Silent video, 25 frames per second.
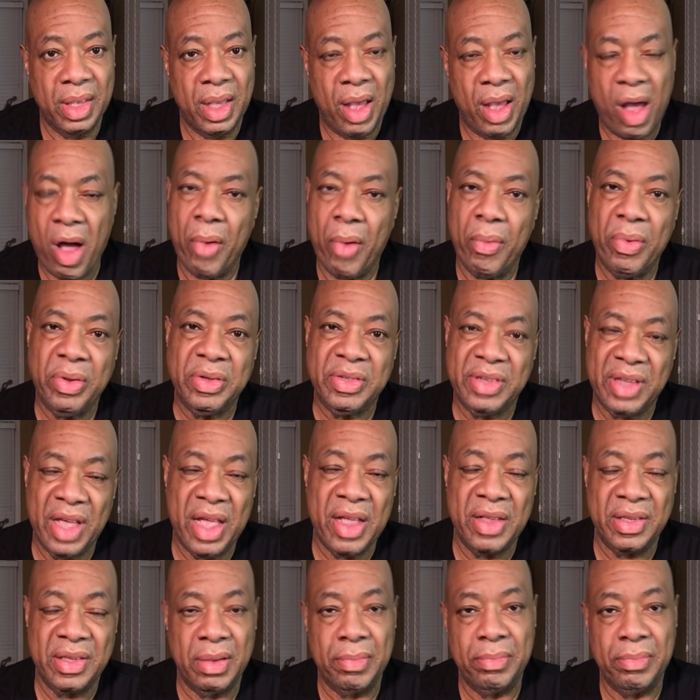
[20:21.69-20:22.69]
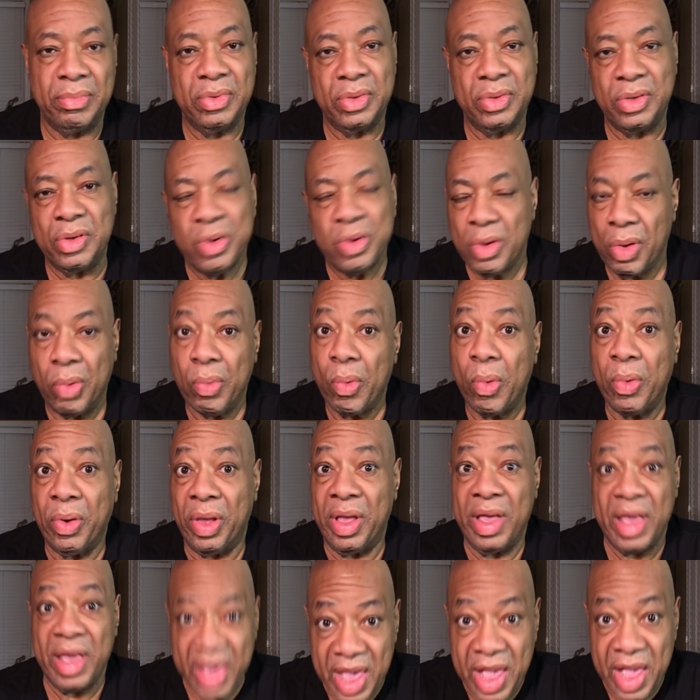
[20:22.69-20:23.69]
I always tell you something you don't want
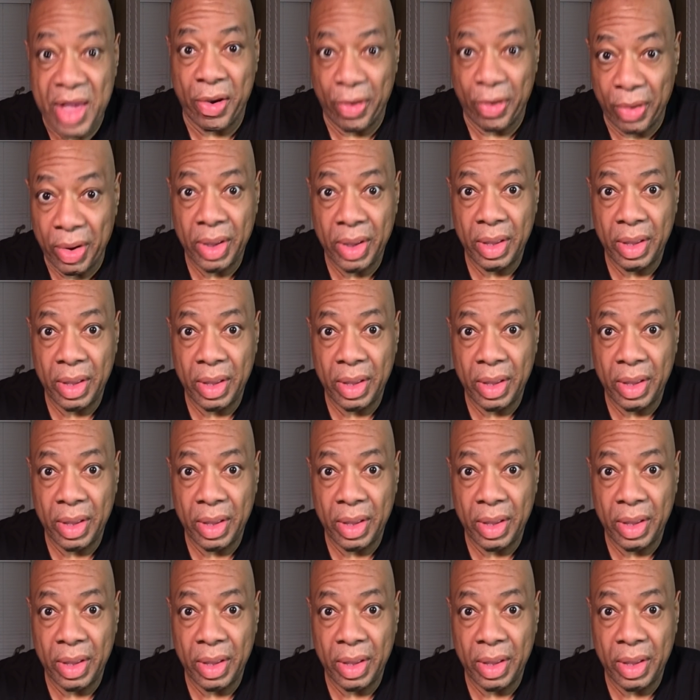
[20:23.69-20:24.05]
to hear.